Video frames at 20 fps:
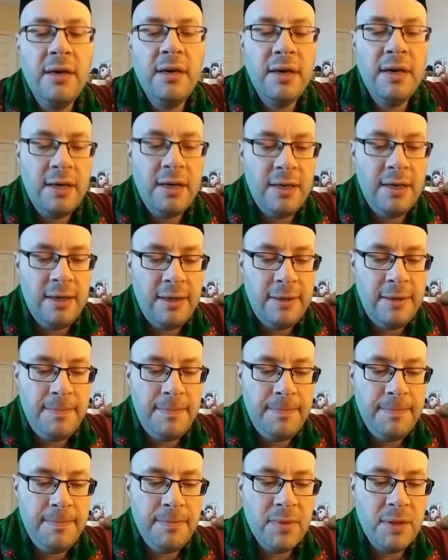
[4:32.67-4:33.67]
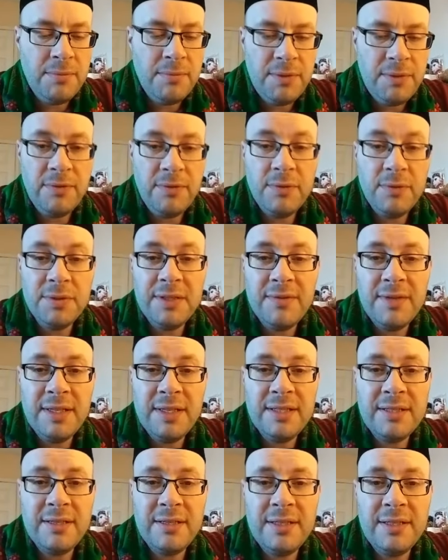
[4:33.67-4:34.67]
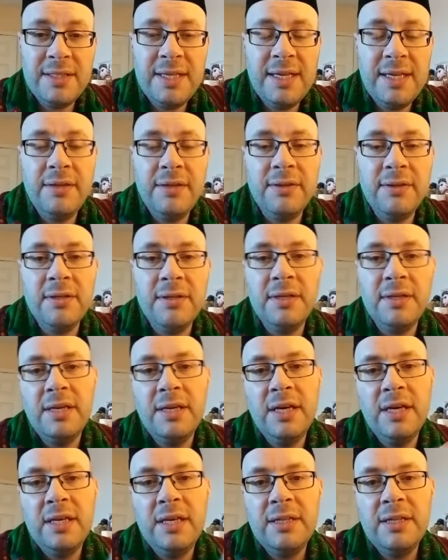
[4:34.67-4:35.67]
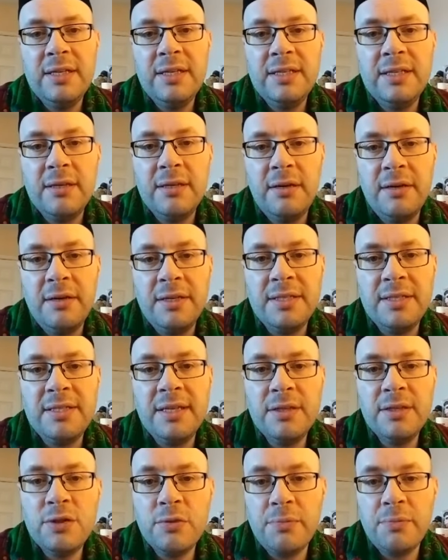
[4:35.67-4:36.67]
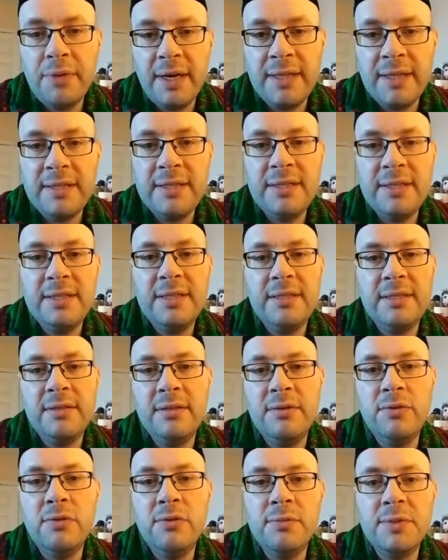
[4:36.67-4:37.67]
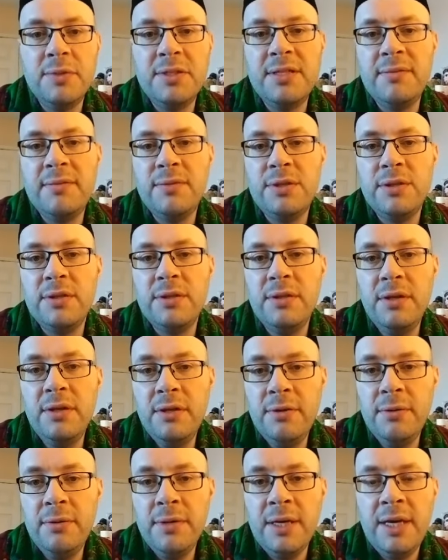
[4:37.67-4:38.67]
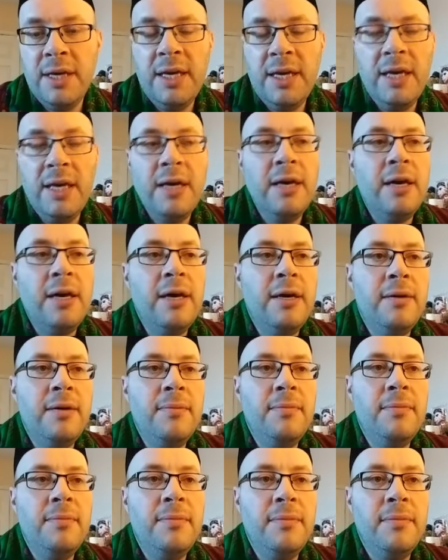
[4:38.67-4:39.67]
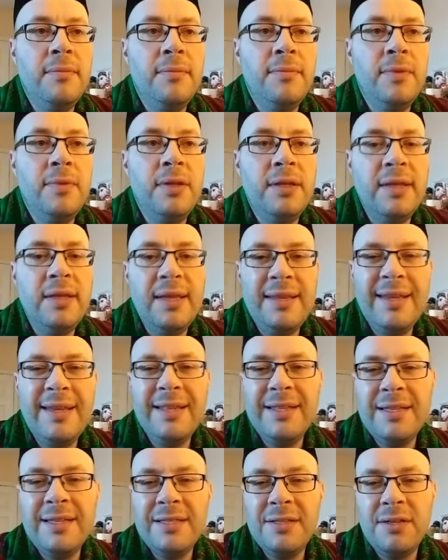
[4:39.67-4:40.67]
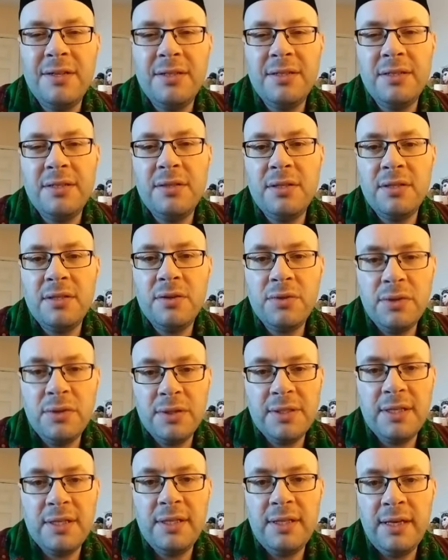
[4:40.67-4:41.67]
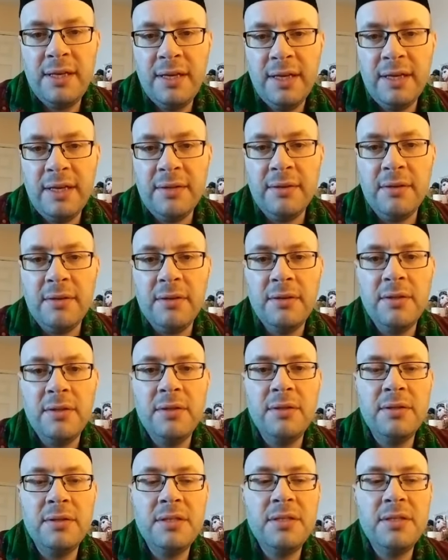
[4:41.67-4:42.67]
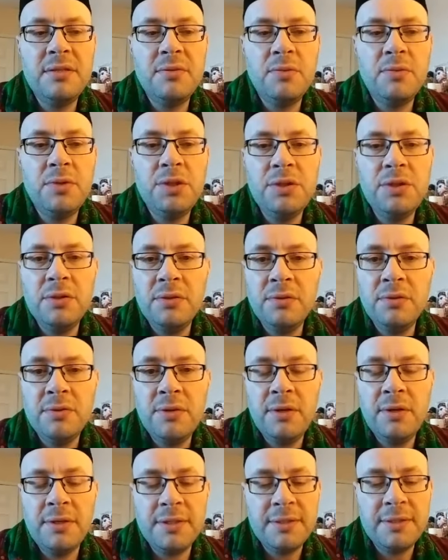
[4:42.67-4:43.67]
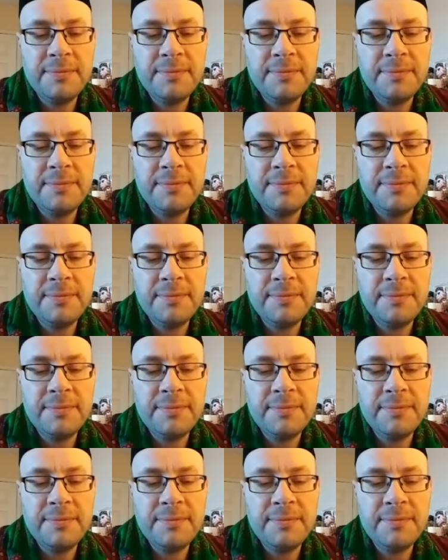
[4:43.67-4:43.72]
But of course, if they start saying that these are essential practices that all Muslims should do, then they start to cross a line that we shouldn't cross.